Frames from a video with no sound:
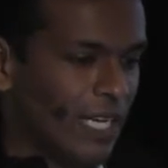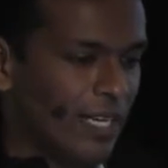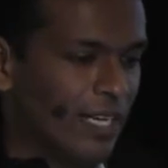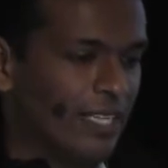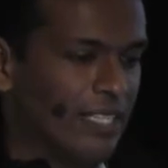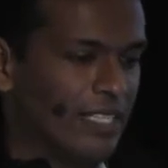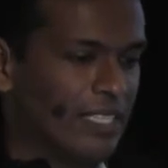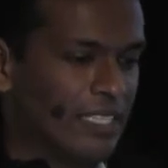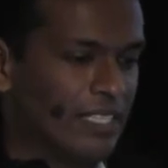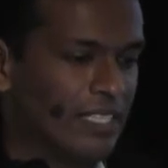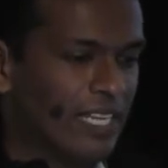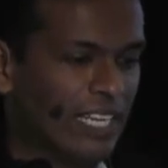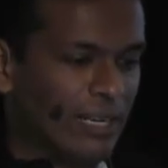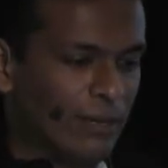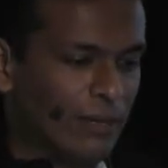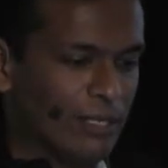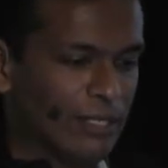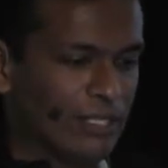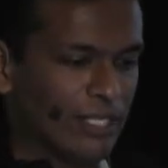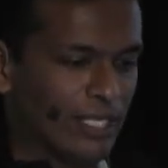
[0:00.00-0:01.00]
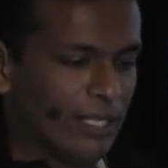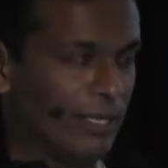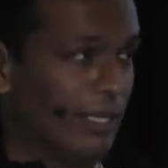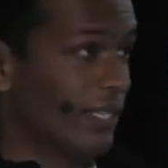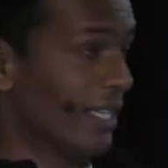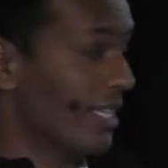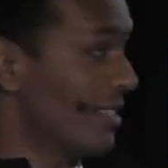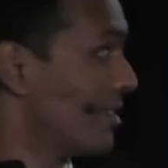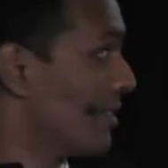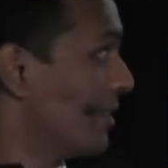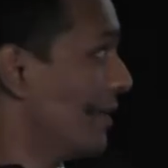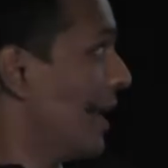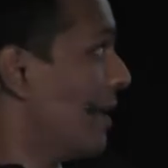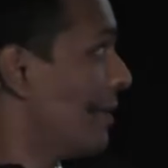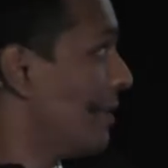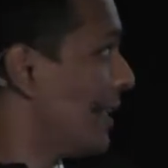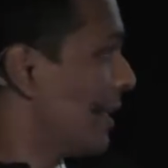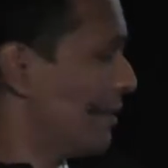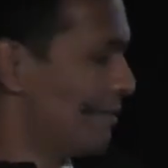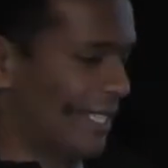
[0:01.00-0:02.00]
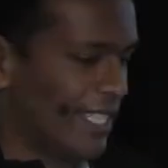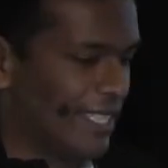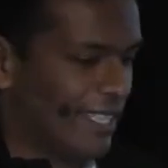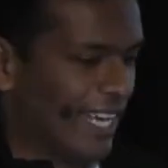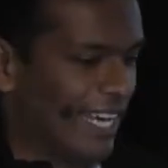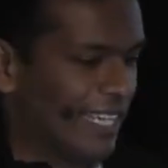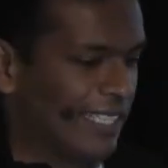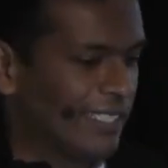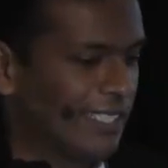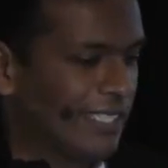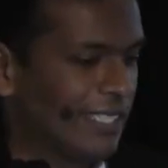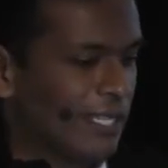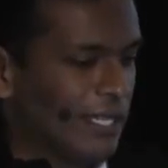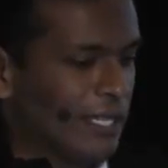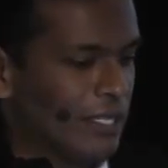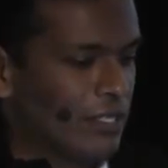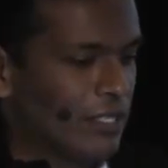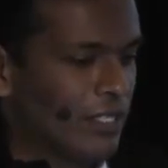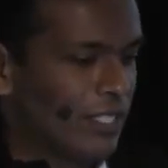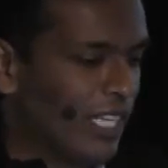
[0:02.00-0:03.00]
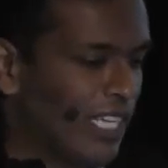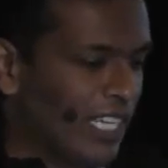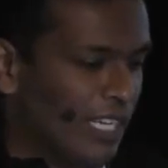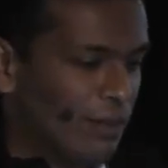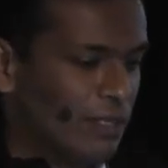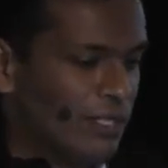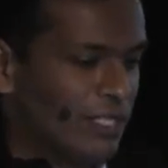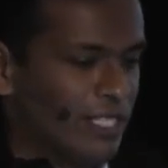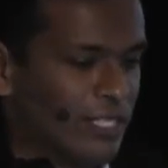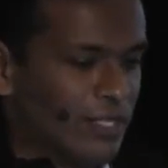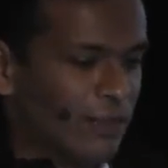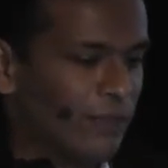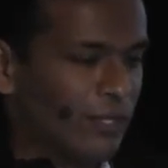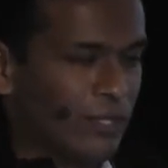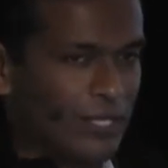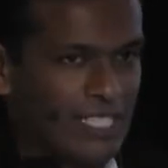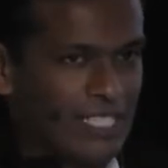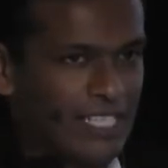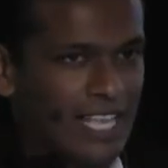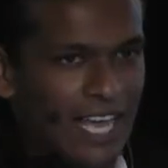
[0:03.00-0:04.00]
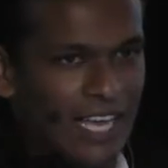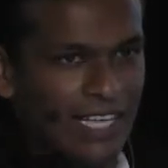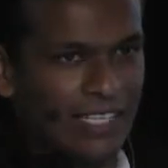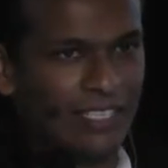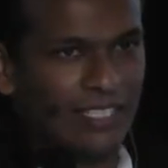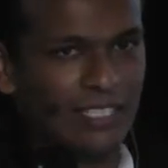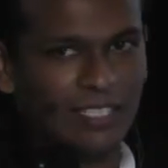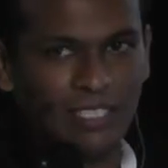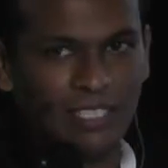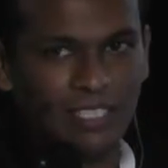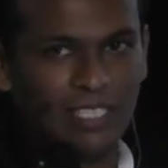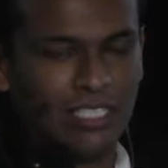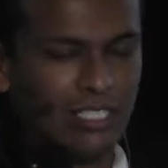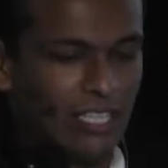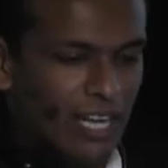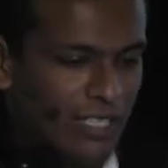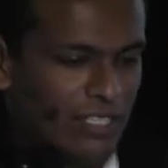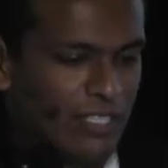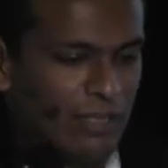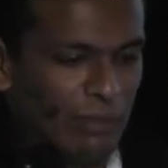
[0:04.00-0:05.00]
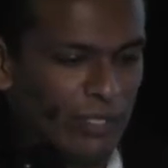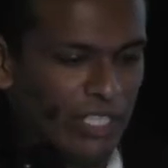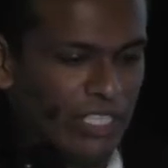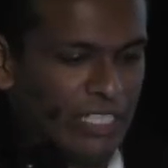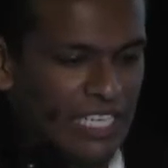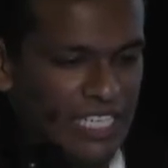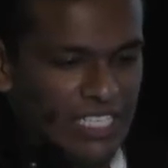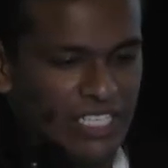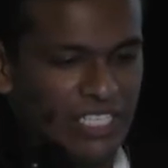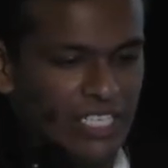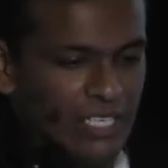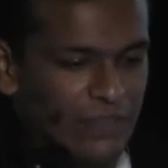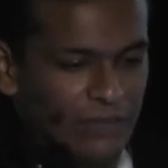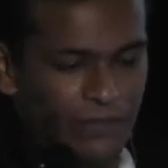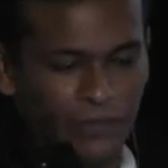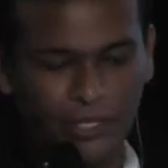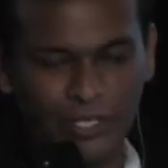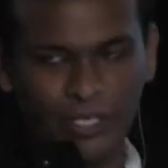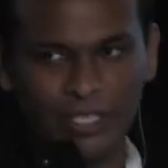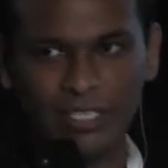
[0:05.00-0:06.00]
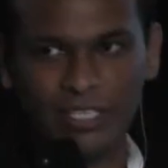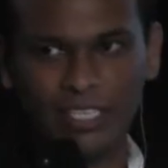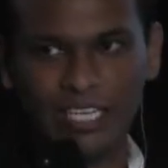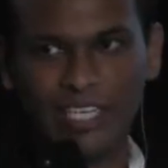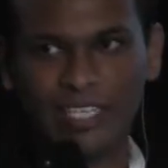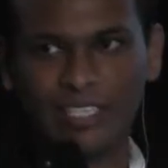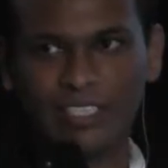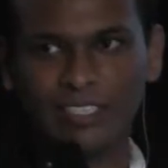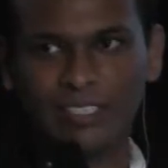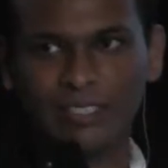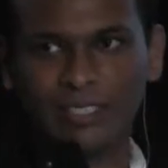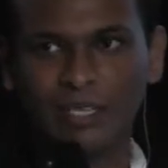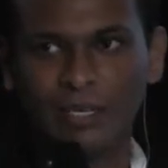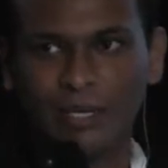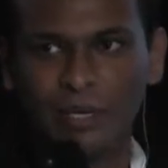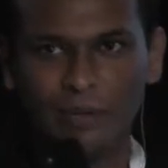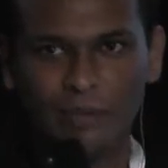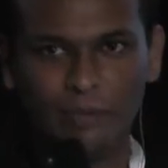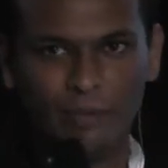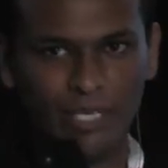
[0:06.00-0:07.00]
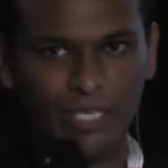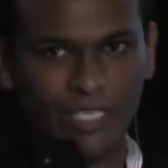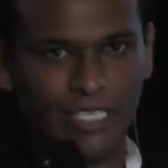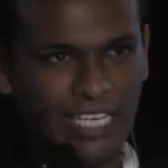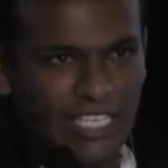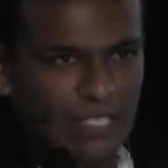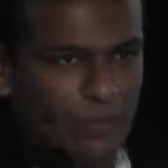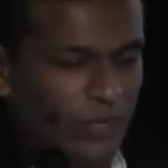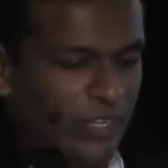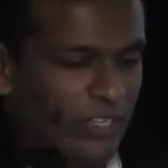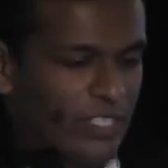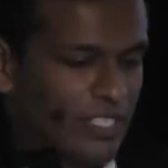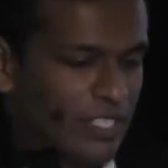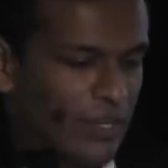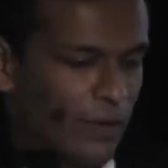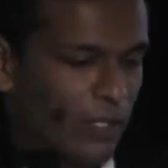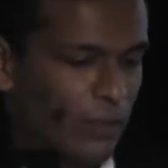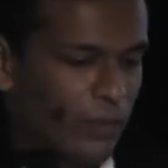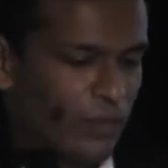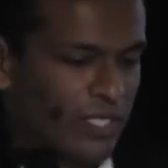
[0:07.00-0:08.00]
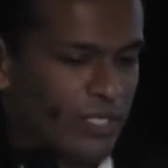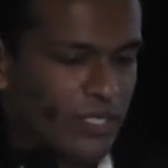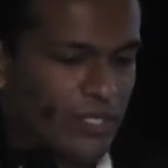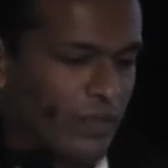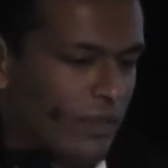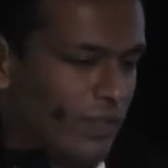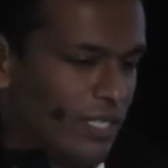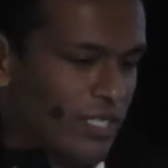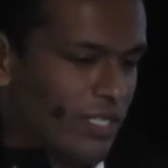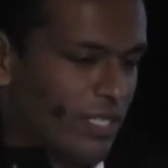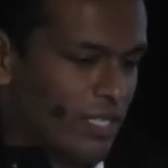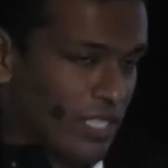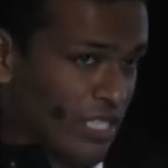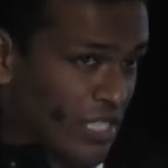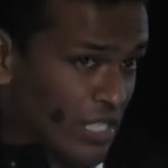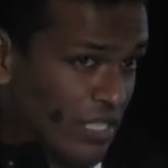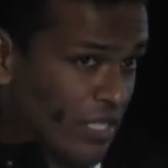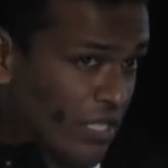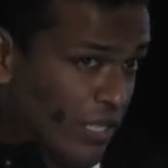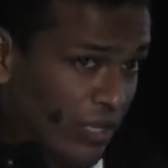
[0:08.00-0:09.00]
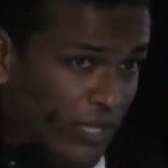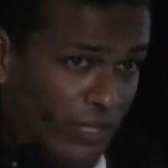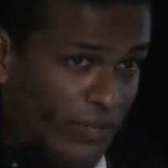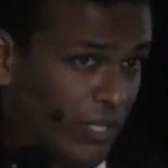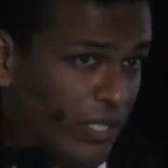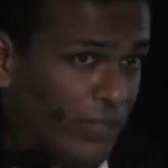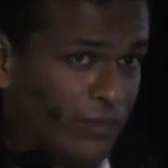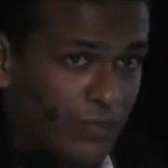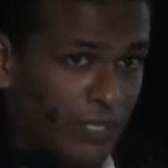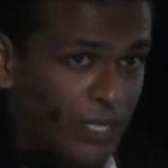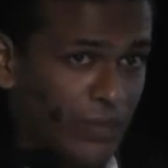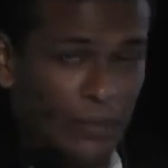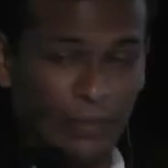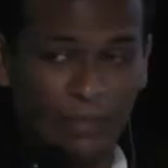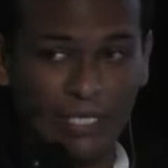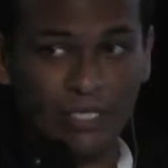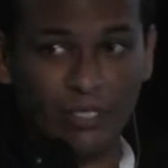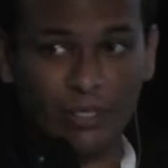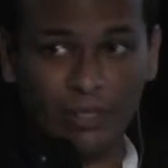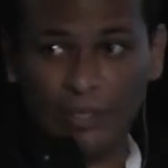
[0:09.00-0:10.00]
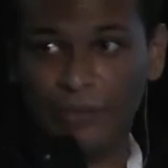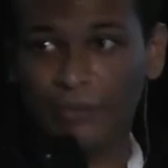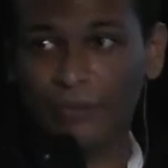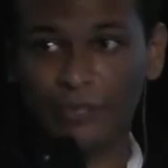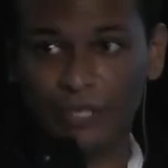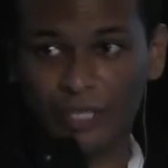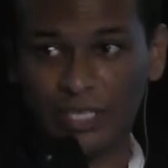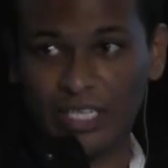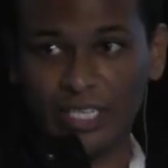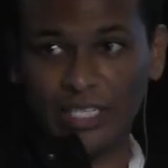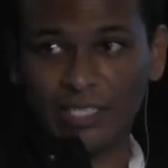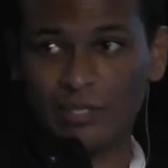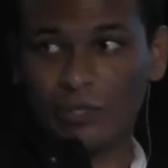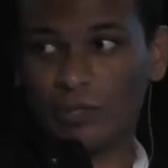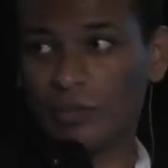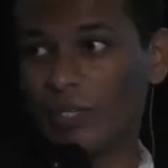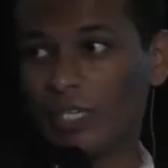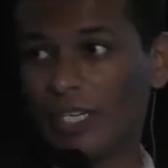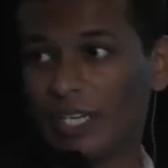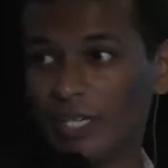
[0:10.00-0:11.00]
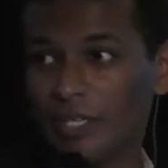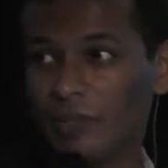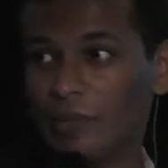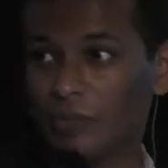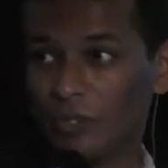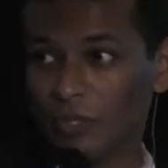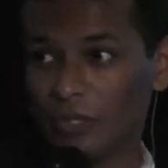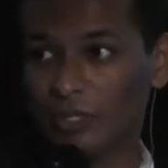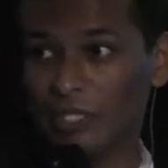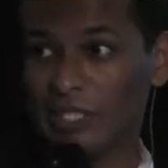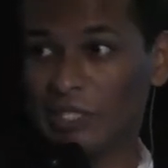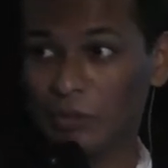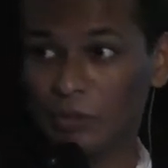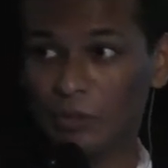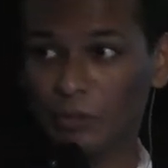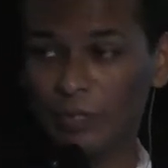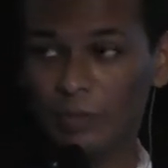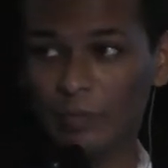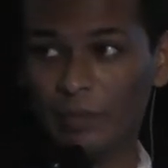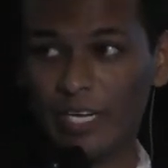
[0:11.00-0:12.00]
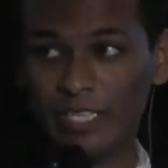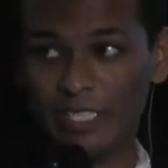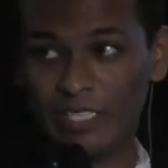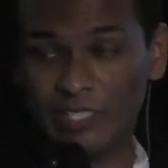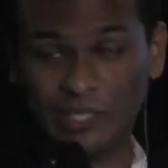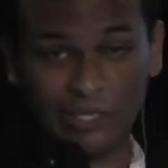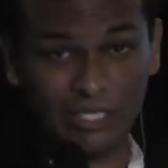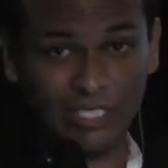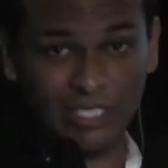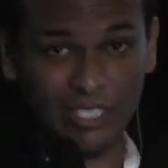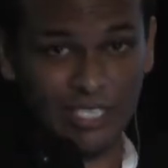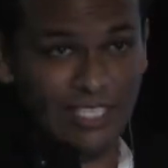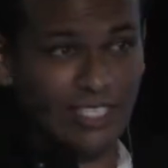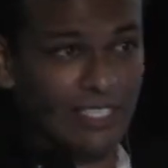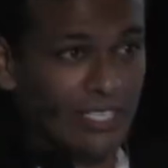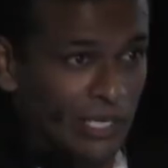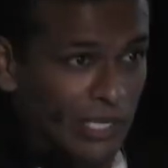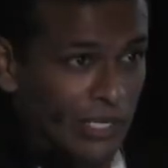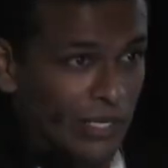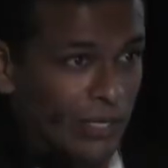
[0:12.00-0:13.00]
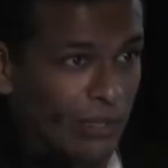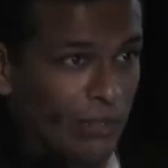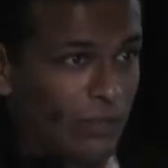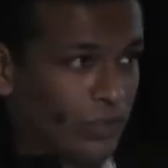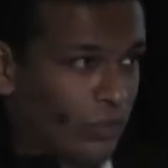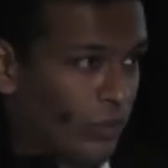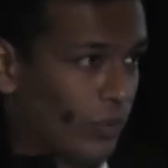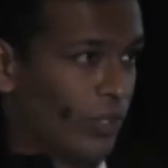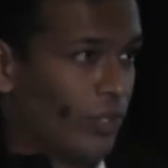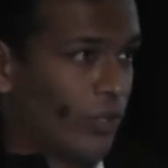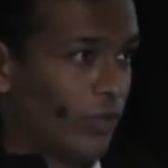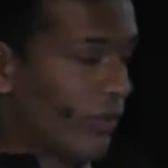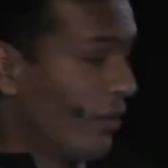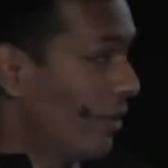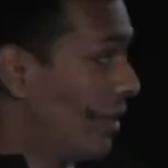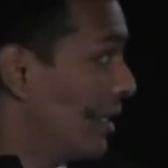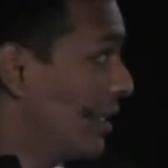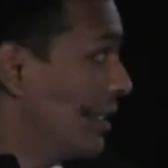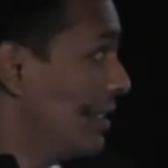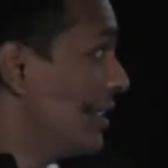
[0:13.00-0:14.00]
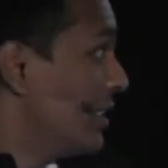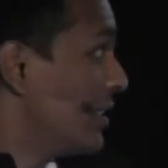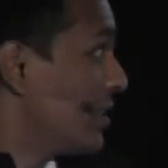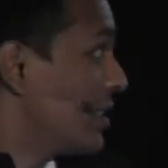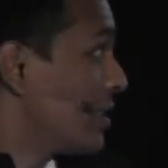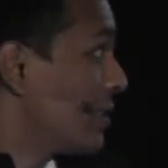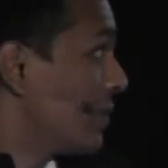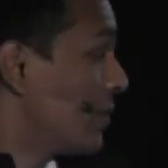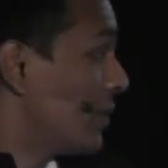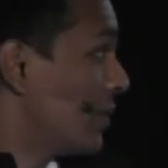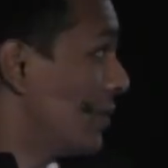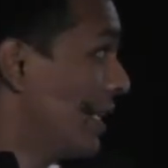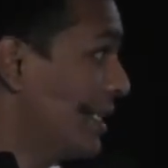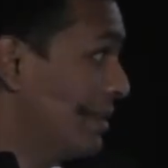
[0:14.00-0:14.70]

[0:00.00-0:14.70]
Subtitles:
The thing about, OK, so now that I've done that, so the thing about TensorFlow is that it's not something that's just for like very experienced developers or researchers. It's literally for everyone. So even if you're like a student and if you're a noob in Python, you can just go through a tutorial in TensorFlow.